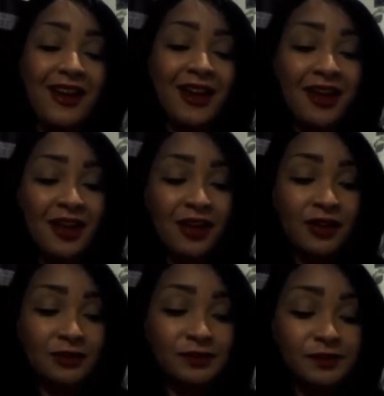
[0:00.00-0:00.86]

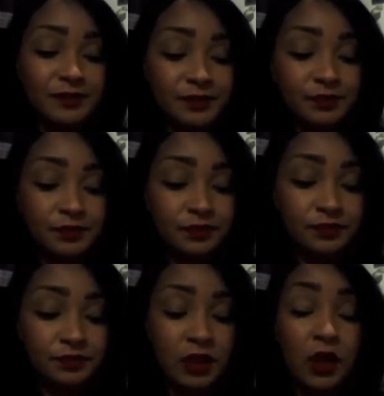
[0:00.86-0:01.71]
um,
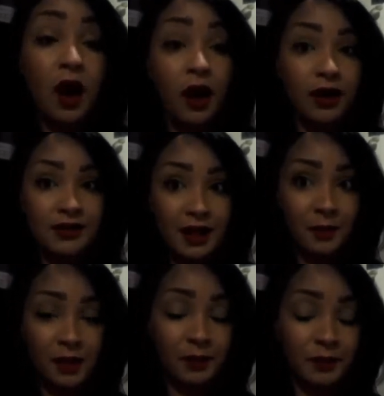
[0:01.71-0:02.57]
the cars,
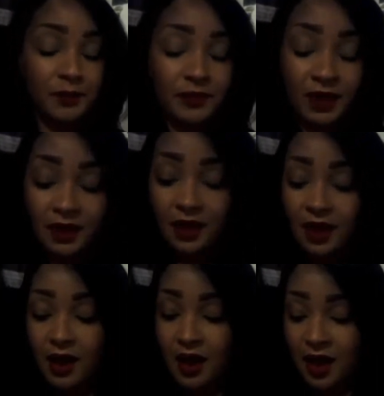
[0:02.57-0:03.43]
I mean.
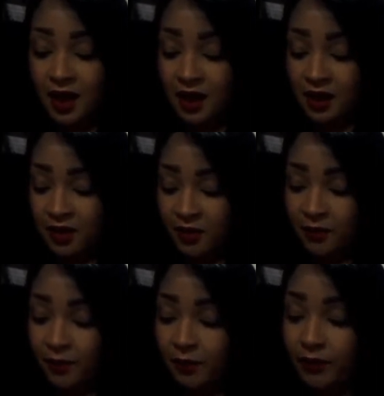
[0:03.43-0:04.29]

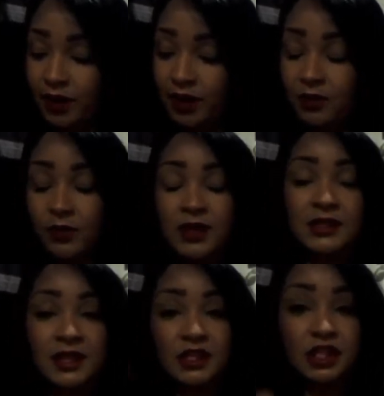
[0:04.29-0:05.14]
Um, we
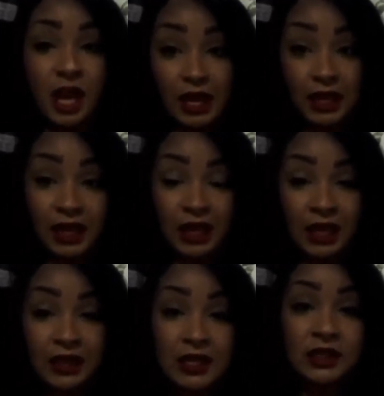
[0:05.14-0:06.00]
did a
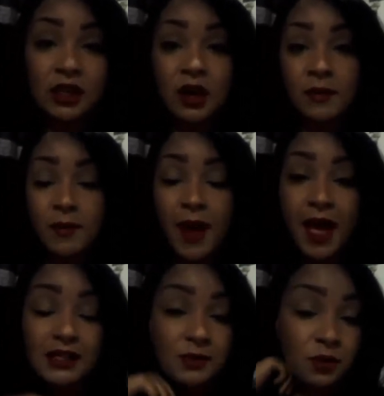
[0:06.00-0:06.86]
check-in. They took our
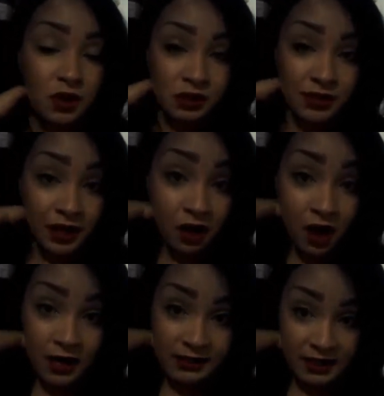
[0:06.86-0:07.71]
passports, like
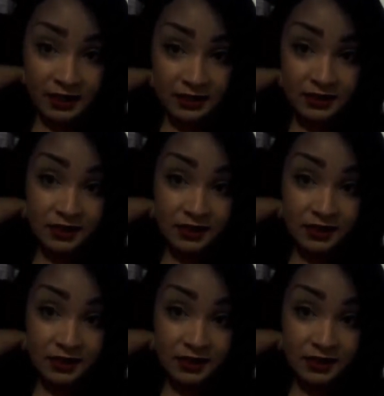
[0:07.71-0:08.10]
our ID and